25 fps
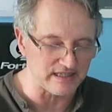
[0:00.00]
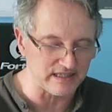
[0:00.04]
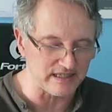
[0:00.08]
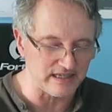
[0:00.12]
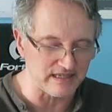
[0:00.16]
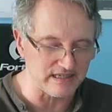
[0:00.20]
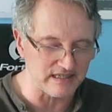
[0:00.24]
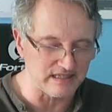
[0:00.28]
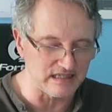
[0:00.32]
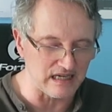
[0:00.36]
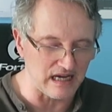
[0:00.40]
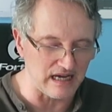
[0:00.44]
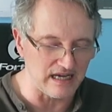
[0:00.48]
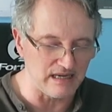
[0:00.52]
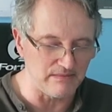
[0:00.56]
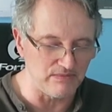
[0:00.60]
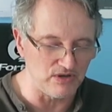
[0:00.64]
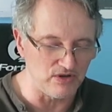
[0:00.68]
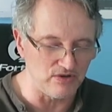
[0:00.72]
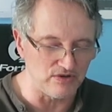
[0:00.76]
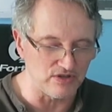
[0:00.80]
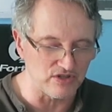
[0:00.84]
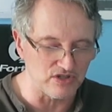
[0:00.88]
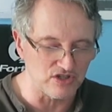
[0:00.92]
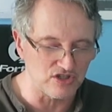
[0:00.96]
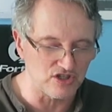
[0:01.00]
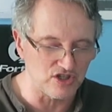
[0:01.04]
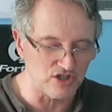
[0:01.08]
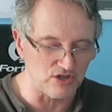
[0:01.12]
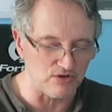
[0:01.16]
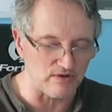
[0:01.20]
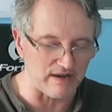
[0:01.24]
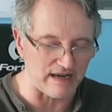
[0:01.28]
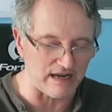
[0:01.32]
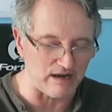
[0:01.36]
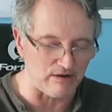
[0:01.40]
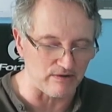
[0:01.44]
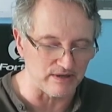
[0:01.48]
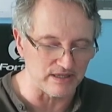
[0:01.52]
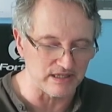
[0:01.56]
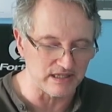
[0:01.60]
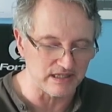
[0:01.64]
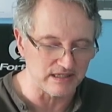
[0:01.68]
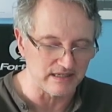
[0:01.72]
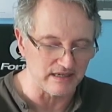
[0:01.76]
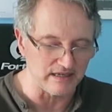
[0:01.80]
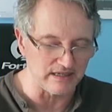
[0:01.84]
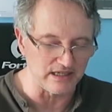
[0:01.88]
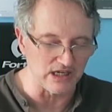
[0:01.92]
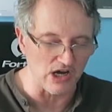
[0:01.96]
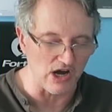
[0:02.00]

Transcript: it says day mute is 2 hours,